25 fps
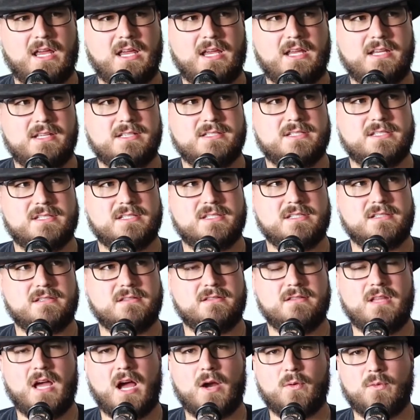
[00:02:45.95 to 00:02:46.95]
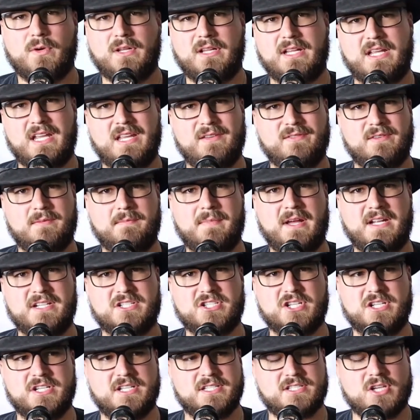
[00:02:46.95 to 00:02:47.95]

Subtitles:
is not really even mentioned.